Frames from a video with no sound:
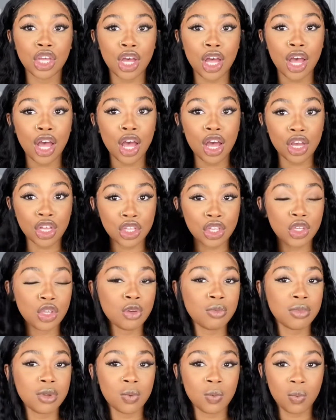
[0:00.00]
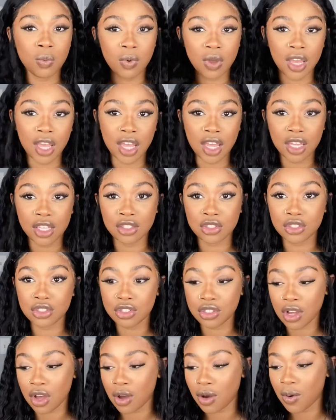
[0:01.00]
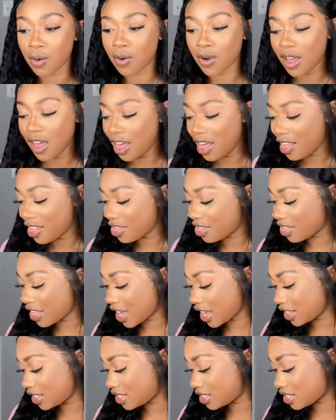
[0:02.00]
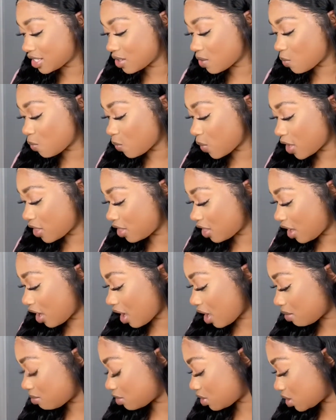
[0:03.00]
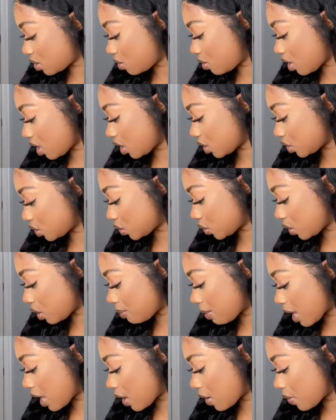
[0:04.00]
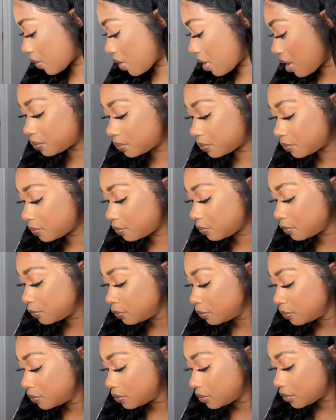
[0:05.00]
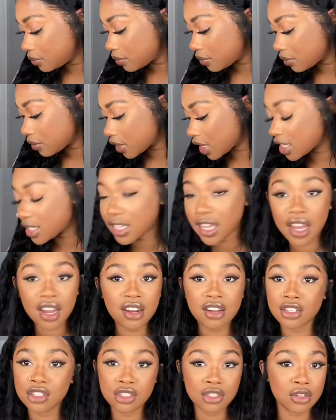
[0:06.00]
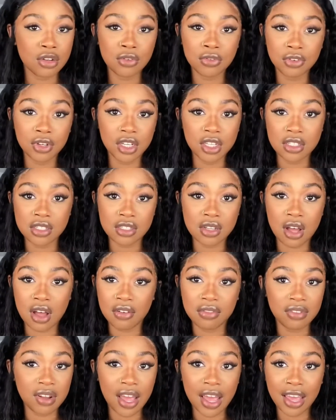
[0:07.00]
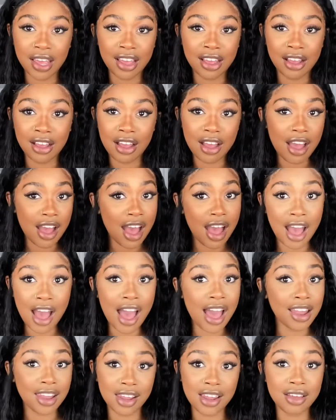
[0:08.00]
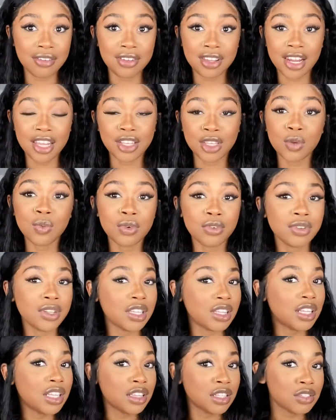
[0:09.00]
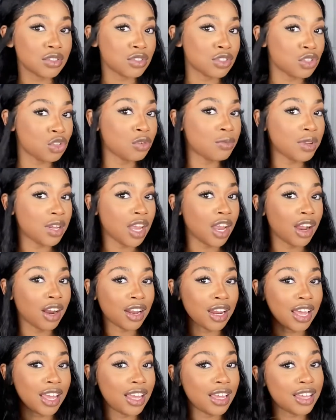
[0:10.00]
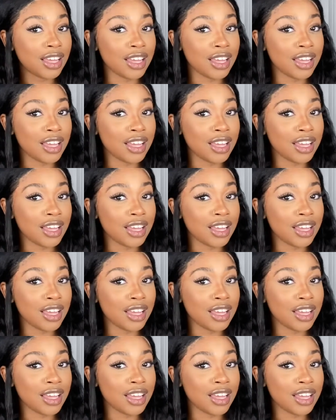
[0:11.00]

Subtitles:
a human wig. So that's one thing I'm so not sure about, because the hair is so freaking soft. Like, I love it. Like, you would really think this is human hair. Like,